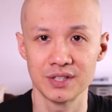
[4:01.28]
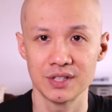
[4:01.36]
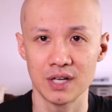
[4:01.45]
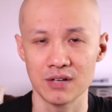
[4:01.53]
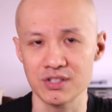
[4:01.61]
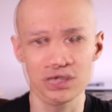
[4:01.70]

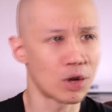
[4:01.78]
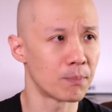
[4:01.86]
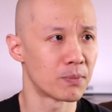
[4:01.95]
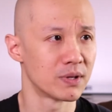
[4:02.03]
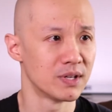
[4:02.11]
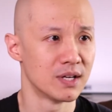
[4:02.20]
Now stop
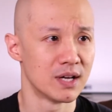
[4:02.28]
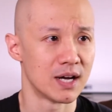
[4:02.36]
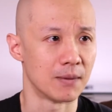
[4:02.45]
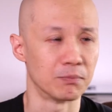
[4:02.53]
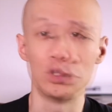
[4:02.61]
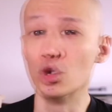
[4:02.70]

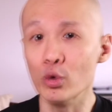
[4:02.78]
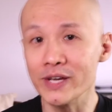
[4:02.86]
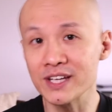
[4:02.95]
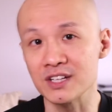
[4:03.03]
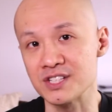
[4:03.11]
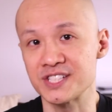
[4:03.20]

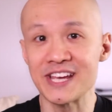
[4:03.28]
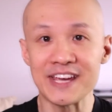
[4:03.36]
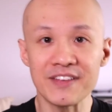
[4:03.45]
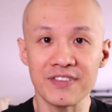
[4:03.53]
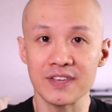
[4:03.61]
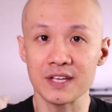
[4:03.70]
doing or saying
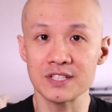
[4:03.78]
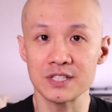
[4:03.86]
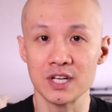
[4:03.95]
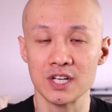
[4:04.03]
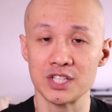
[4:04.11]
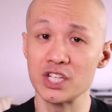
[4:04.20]
things
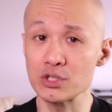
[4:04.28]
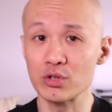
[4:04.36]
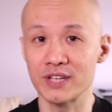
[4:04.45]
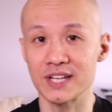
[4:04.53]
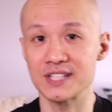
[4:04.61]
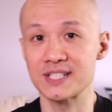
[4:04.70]
just to
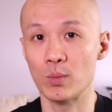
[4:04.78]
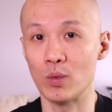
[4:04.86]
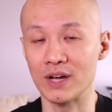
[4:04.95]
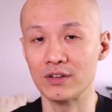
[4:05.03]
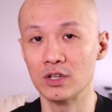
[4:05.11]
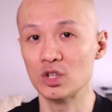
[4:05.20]
get
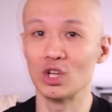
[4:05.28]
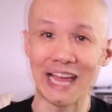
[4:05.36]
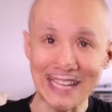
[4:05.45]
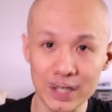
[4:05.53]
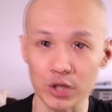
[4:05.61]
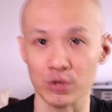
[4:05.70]
someone to
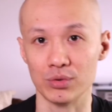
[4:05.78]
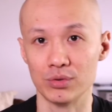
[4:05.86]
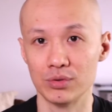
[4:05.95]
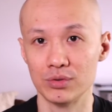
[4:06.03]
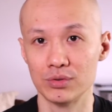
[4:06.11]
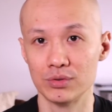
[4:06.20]
like you.
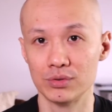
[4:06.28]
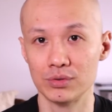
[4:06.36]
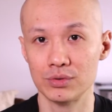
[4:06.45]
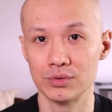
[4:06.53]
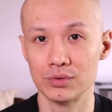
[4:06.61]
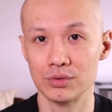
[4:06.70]

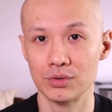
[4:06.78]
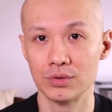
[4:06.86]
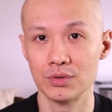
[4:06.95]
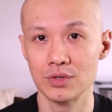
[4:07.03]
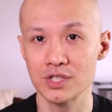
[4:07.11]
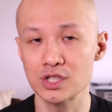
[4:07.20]

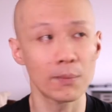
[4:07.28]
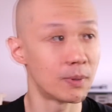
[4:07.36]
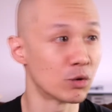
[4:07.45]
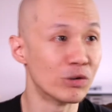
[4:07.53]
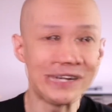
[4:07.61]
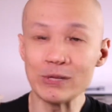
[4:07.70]
Stop
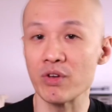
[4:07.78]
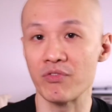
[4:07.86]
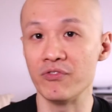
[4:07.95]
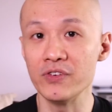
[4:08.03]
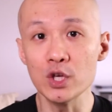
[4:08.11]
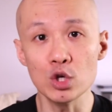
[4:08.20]
agreeing
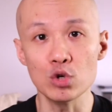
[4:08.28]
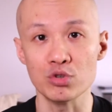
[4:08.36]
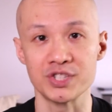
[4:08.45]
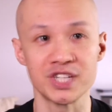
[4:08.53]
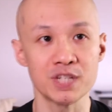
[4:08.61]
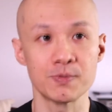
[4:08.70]
with views
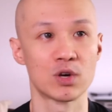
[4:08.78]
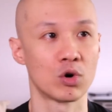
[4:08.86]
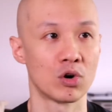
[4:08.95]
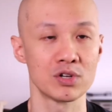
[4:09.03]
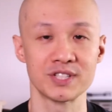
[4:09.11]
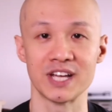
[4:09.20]
just
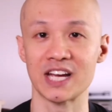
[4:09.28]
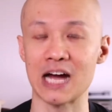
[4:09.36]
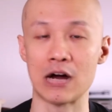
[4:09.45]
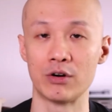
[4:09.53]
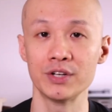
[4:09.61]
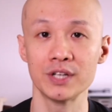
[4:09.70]
because they're
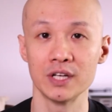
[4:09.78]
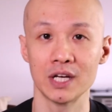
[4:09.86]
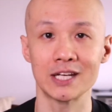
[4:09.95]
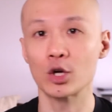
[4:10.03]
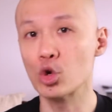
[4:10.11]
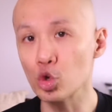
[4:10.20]
current
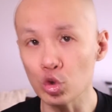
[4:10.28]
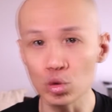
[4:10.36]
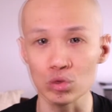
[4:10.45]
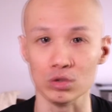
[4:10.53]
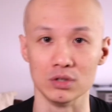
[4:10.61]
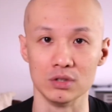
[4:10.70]
and
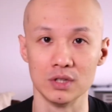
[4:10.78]
cool.